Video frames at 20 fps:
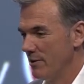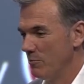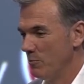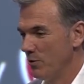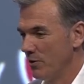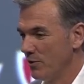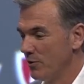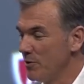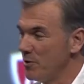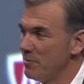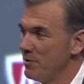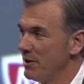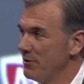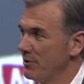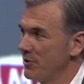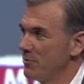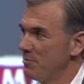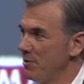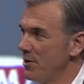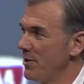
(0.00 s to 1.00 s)
with a little bit of
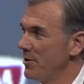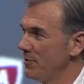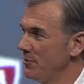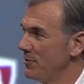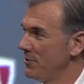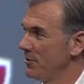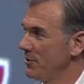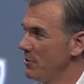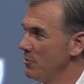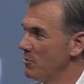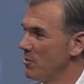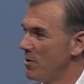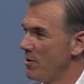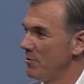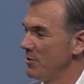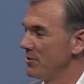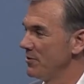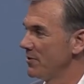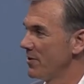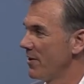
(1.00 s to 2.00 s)
experience, you will
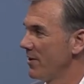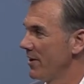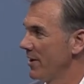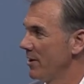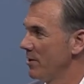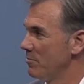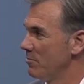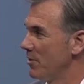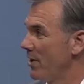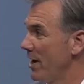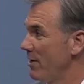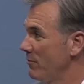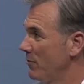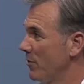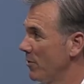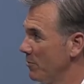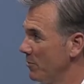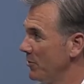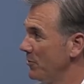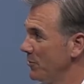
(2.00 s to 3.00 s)
always start at a
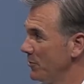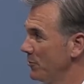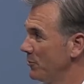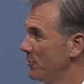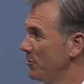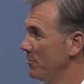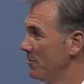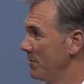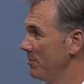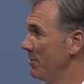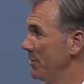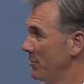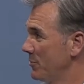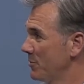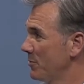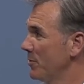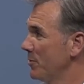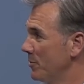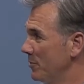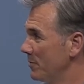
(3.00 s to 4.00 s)
platform which you assume to be
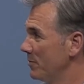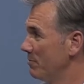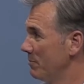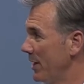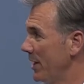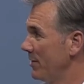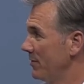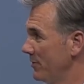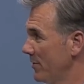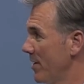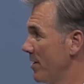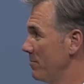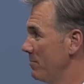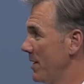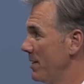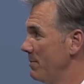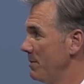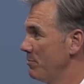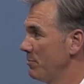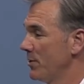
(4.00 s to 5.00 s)
true based on
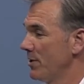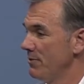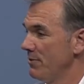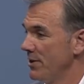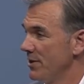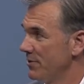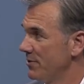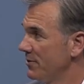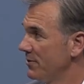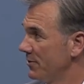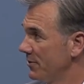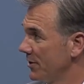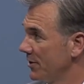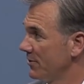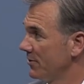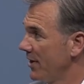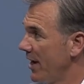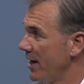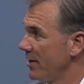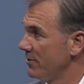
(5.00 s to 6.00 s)
maybe previous
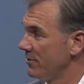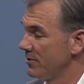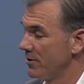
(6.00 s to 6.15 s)
success.